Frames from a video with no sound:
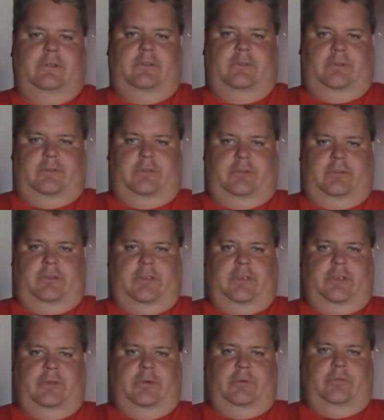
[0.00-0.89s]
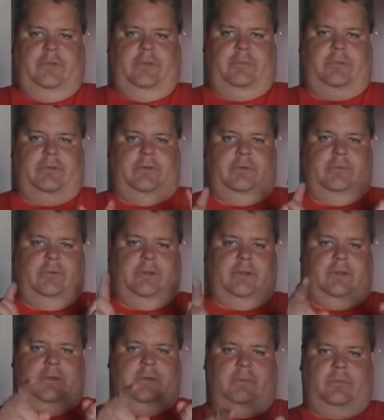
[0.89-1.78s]
So, as I say, go Flames go,
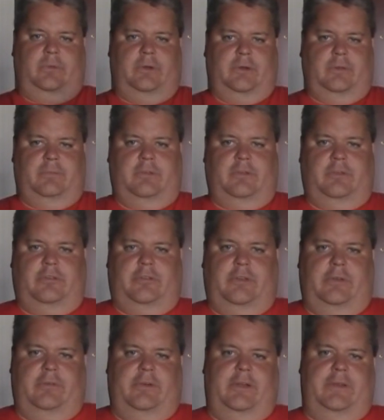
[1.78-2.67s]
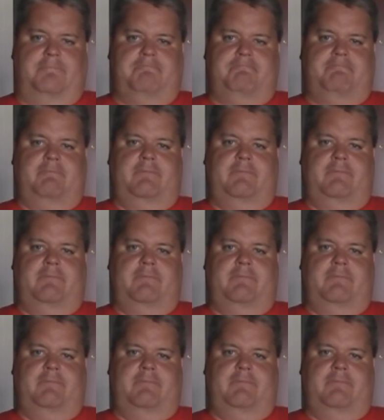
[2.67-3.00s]
welcome to the Sea of Red.